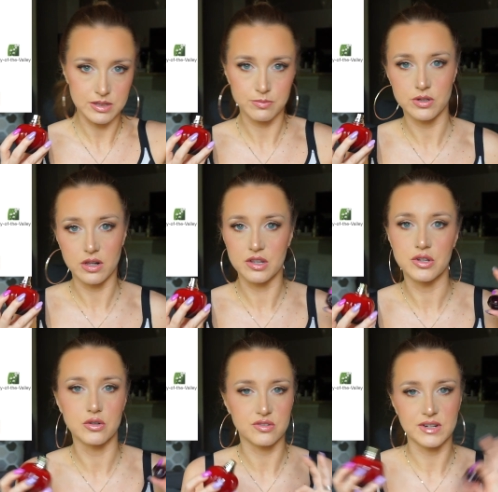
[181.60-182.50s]
to put all the
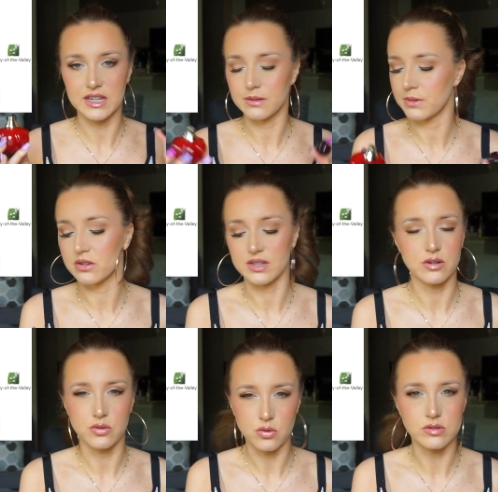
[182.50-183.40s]
notes right here because I
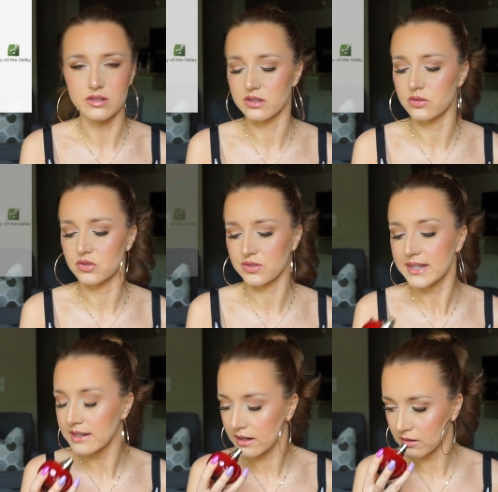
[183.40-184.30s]
don't know all the notes
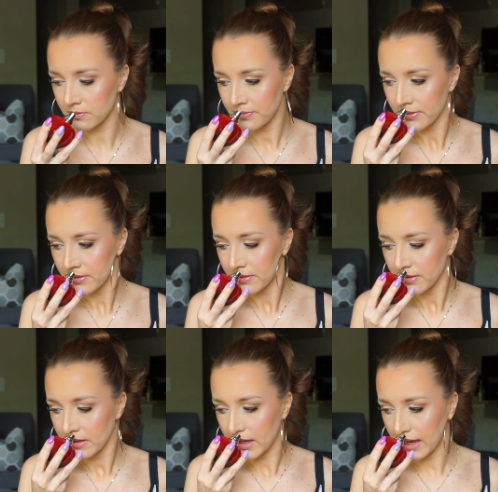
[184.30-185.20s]
right now.
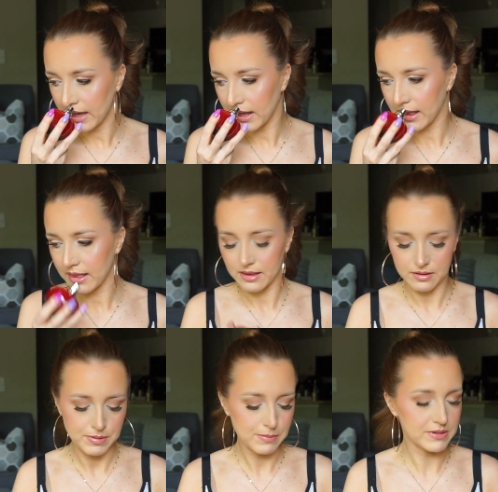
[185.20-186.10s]
And uh,
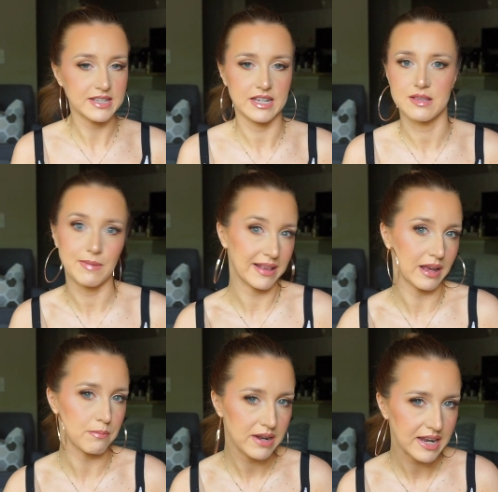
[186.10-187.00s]
people say it smells
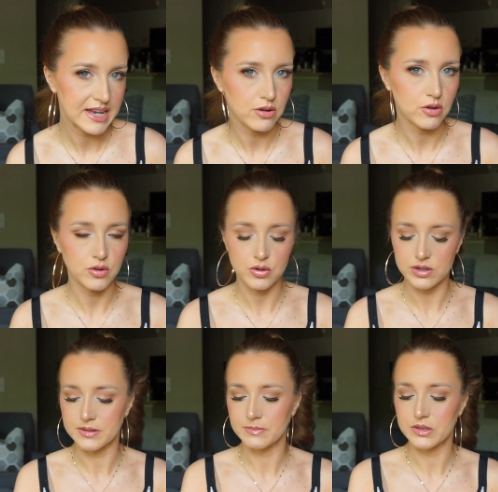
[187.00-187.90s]
like Play-Doh
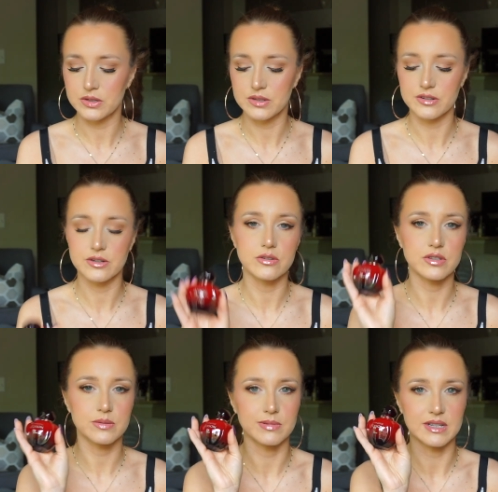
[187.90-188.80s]
um, to their
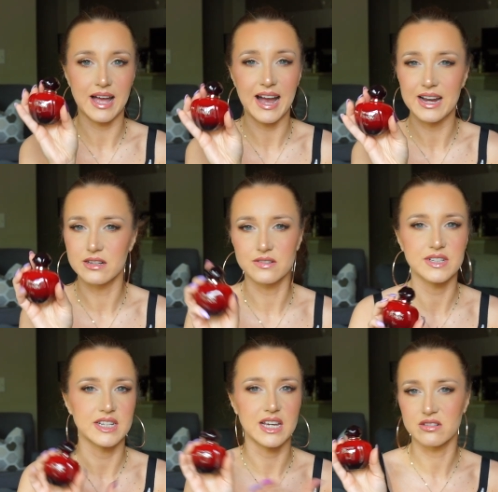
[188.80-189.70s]
nose, but I love
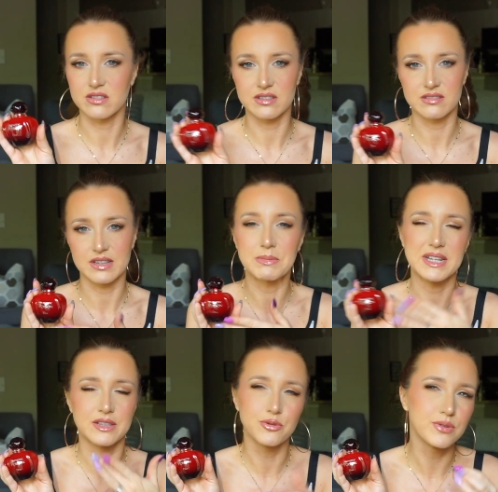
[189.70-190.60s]
it. I don't. I mean,
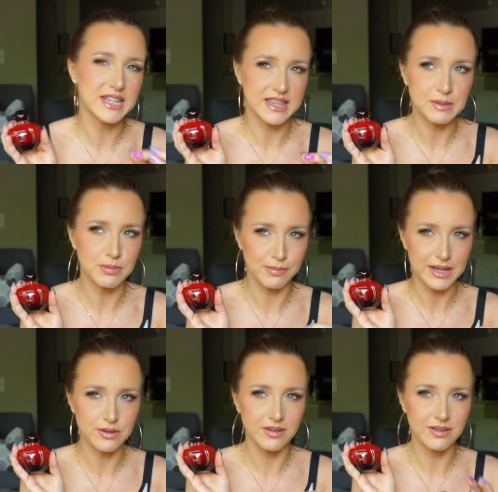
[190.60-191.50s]
I do get the
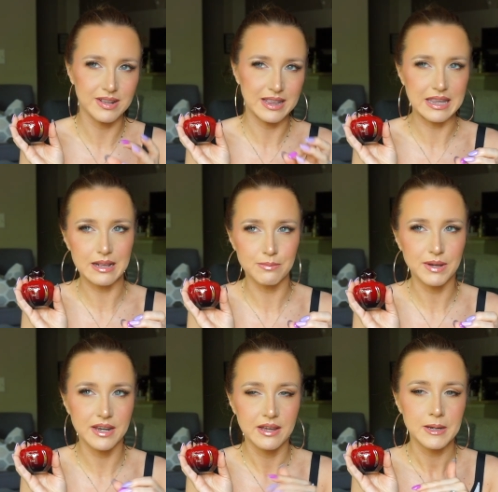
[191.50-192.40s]
Play-Doh a little
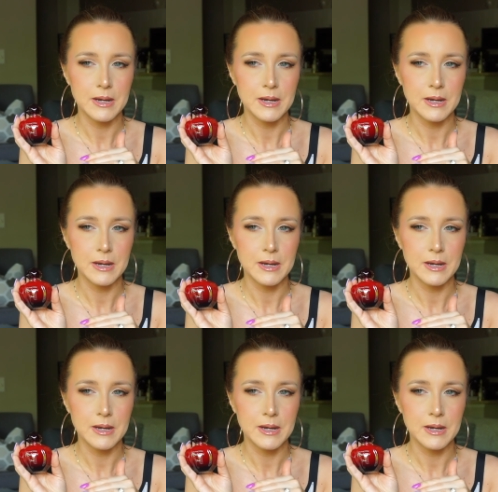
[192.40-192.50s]
bit,